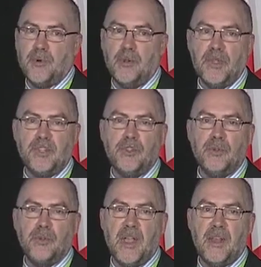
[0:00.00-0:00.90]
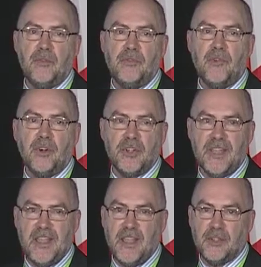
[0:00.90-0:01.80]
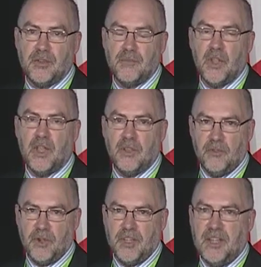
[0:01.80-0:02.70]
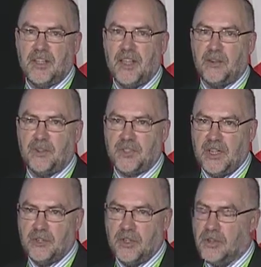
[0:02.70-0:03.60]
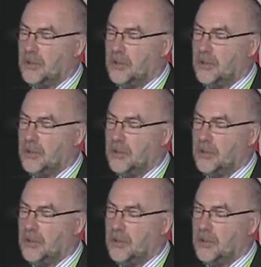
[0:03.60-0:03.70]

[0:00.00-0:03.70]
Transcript: was probably 2N of 48 acrocentric